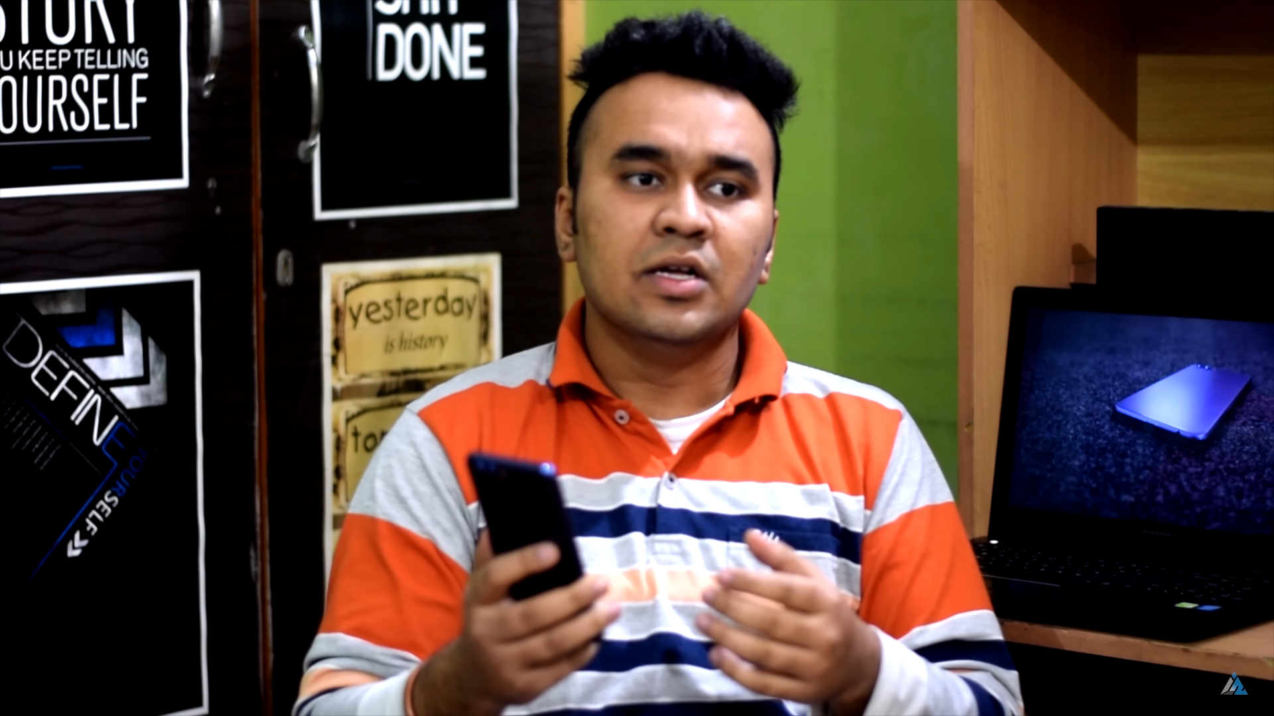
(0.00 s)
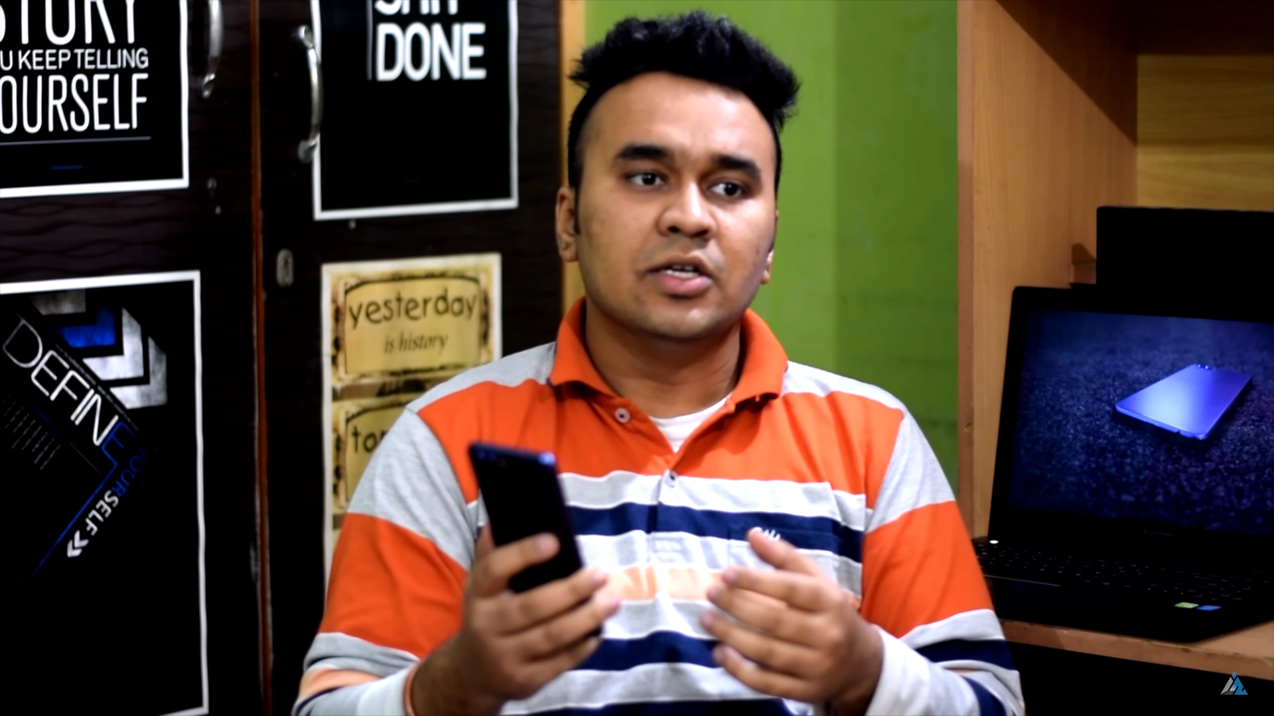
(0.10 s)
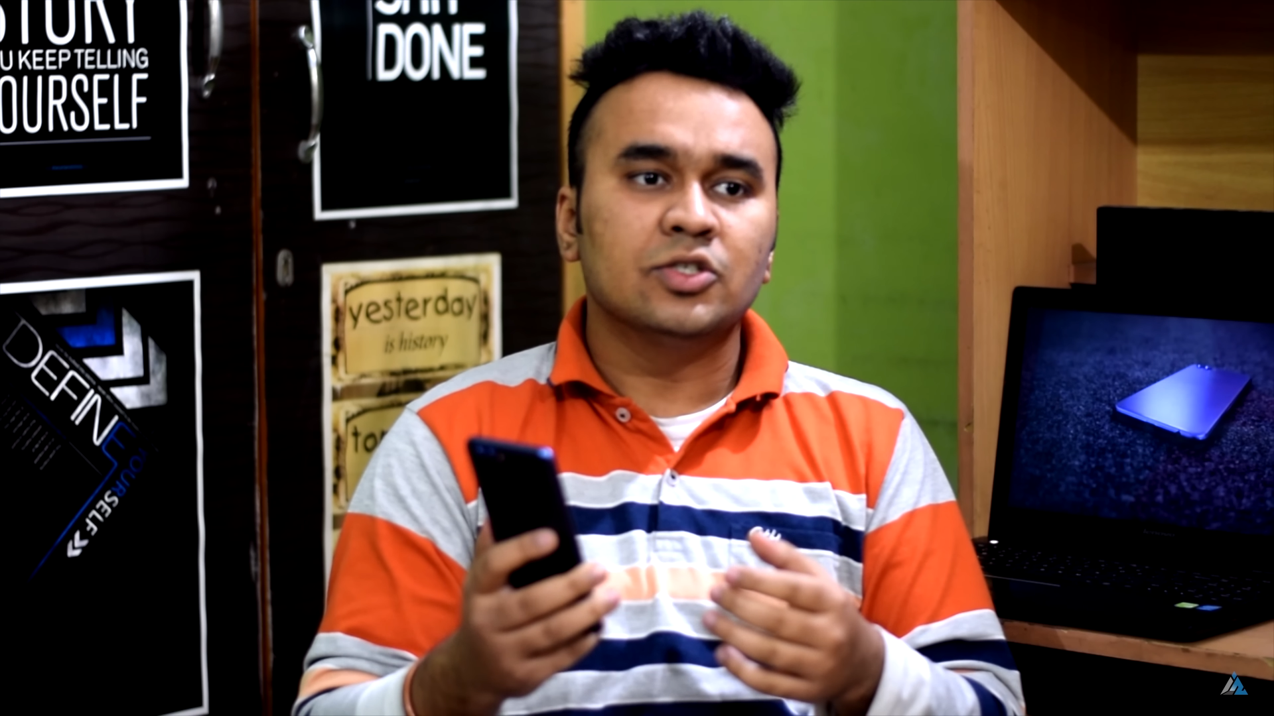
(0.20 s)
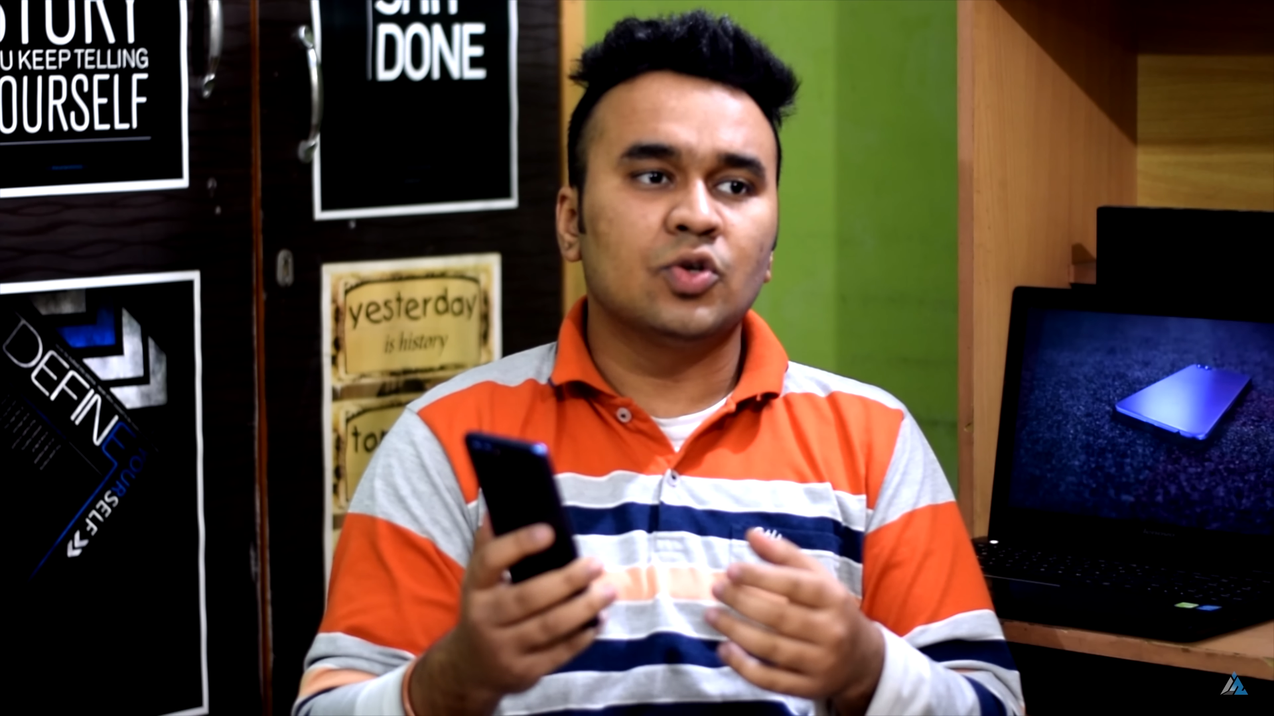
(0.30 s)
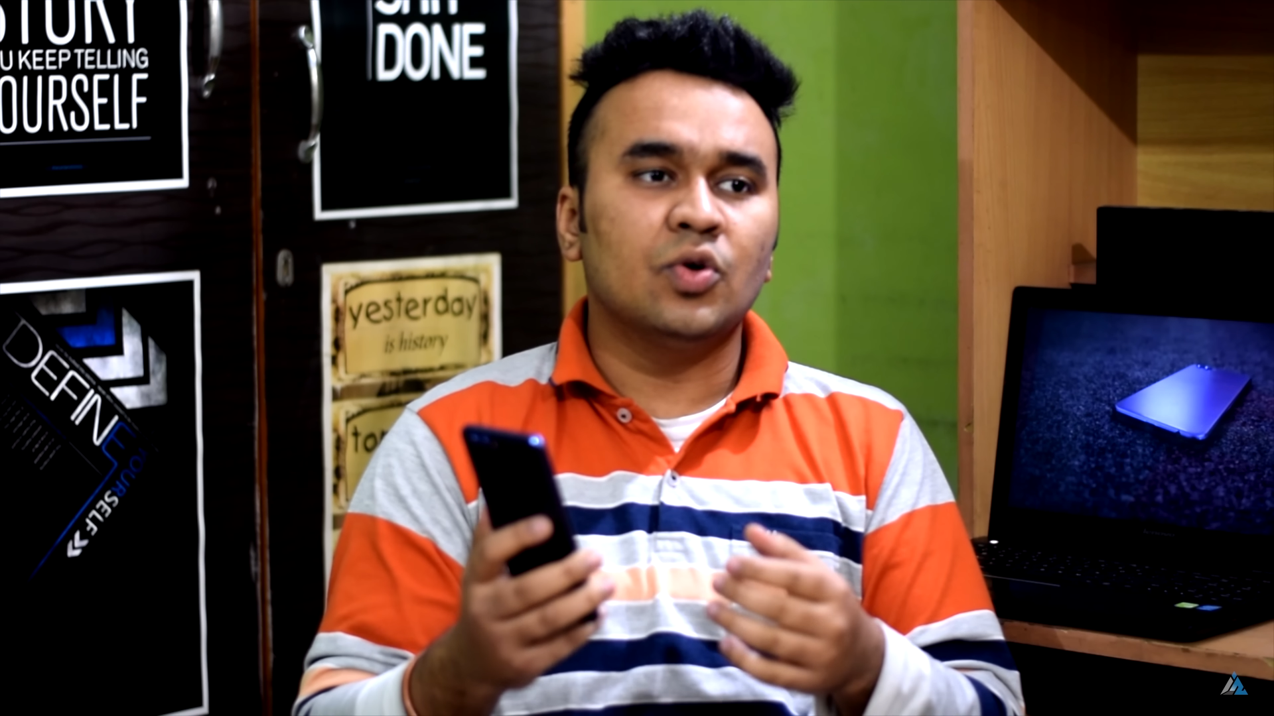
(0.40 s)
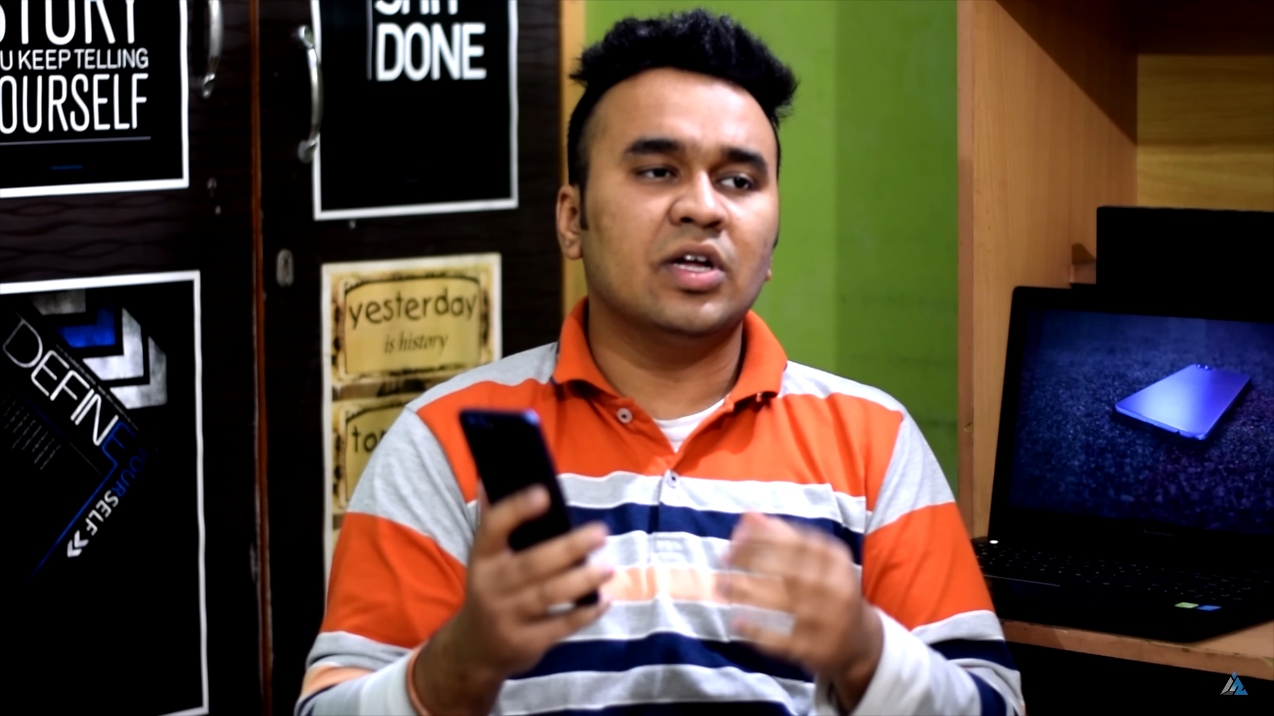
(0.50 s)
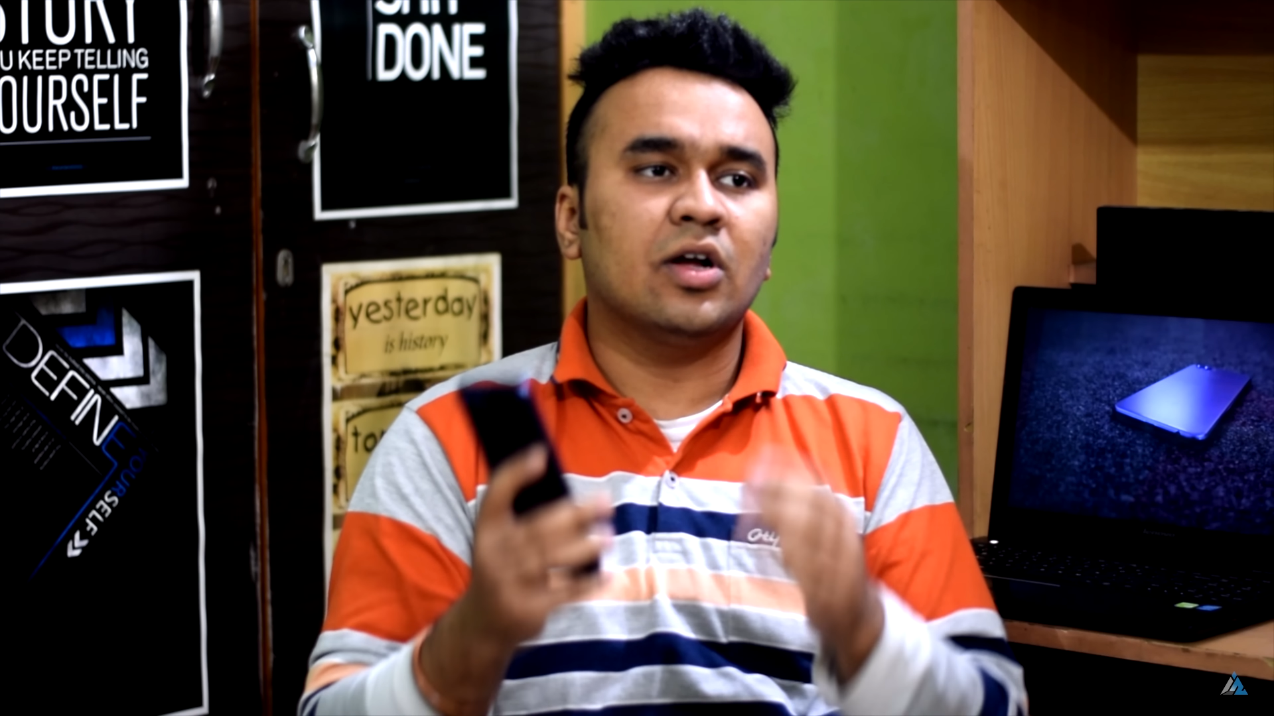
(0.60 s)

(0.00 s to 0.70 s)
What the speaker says: So the